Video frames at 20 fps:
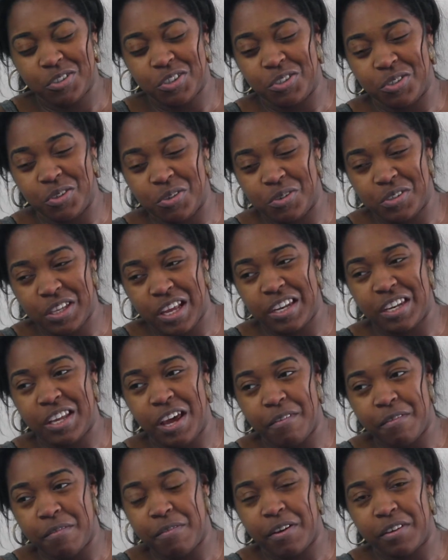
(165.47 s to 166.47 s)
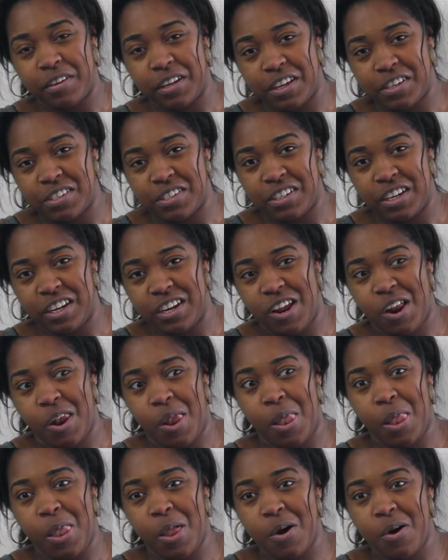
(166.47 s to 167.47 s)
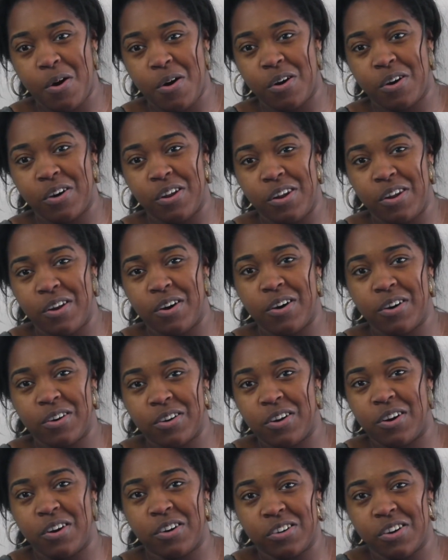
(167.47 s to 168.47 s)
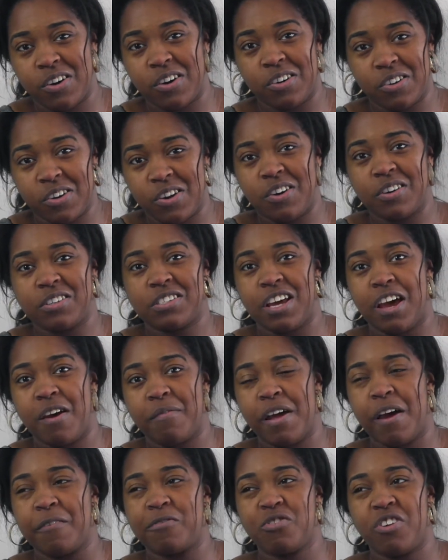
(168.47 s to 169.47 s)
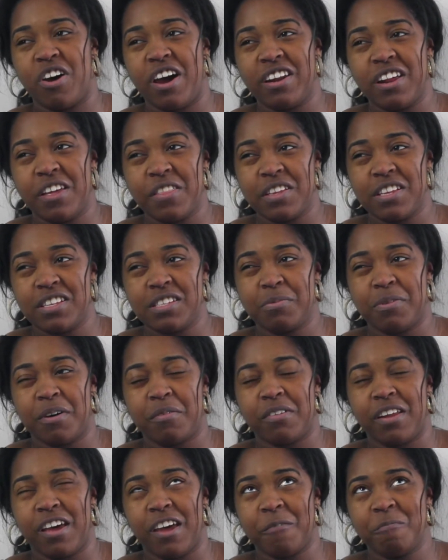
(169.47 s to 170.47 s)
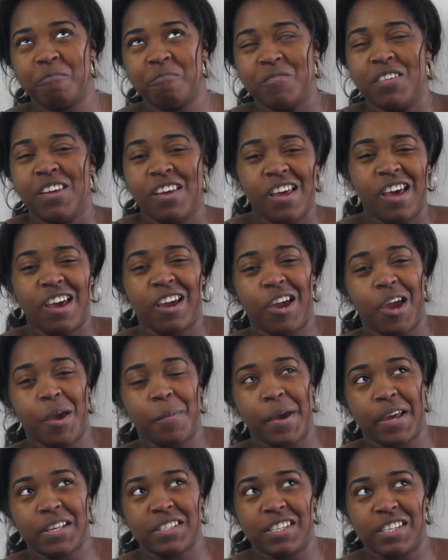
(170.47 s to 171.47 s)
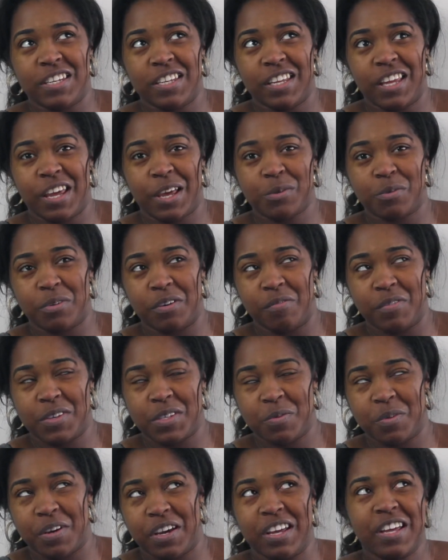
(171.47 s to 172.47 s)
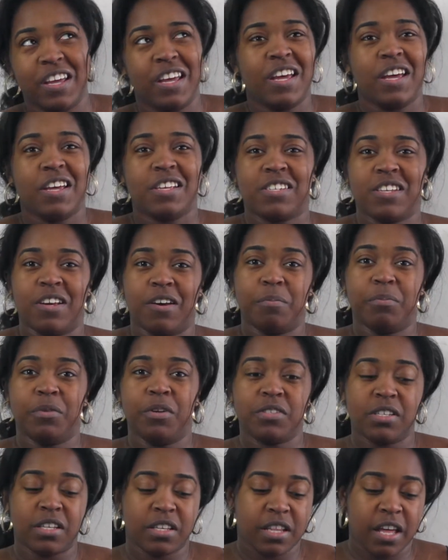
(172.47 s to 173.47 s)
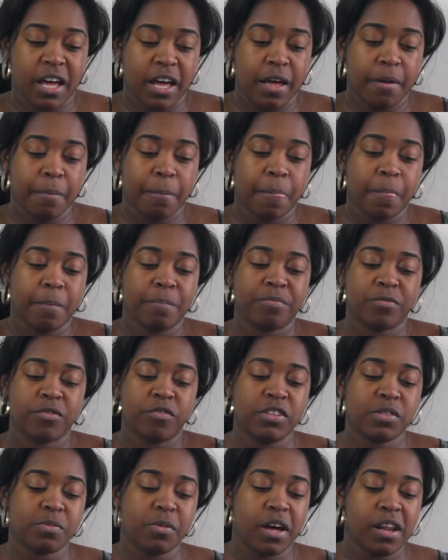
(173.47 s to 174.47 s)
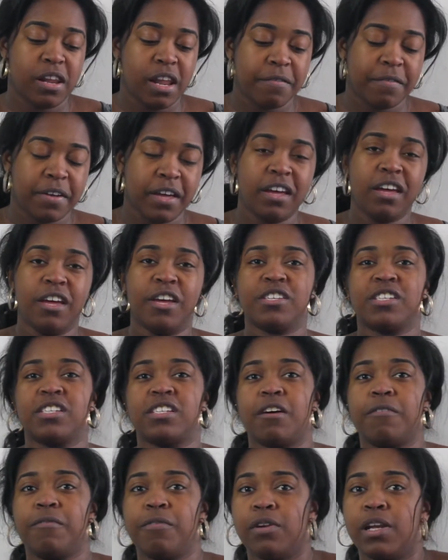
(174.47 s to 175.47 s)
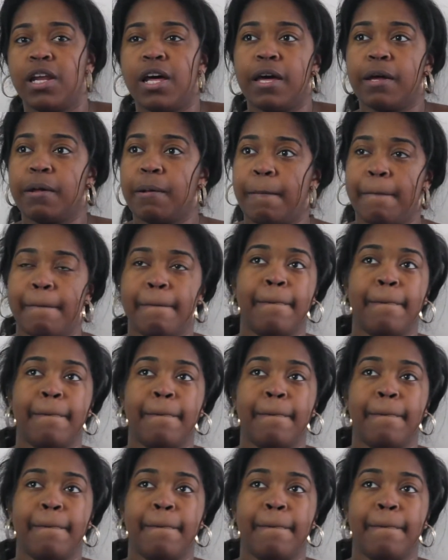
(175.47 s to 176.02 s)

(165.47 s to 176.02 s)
used any other foundation in a long time. Like, I've tried others, but I'm like, go back to the EX1 Invisiwear. So I'm using that. The reason why I love it is because I feel like